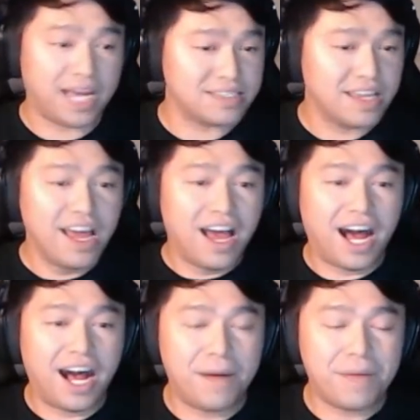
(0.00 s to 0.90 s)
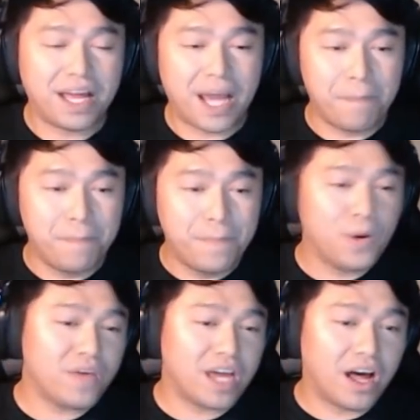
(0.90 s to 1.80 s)
guys. Um, now,
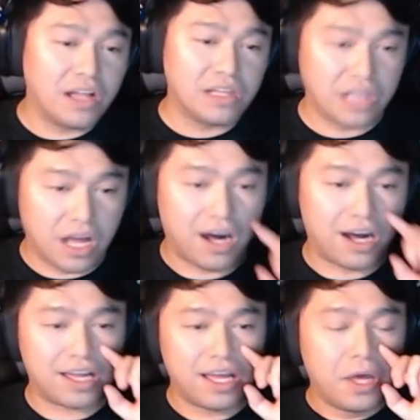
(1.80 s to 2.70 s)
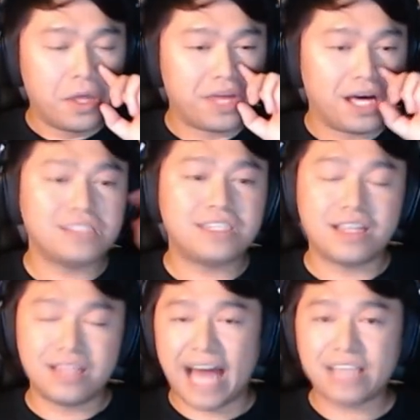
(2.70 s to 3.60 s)
moving along, The, to
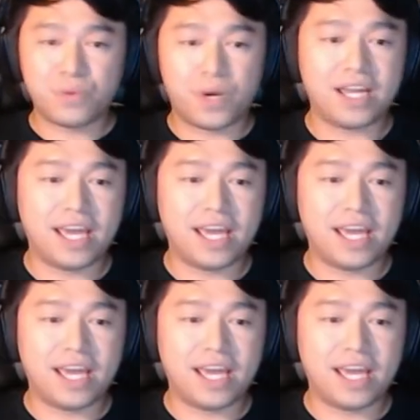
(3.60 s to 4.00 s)
the last one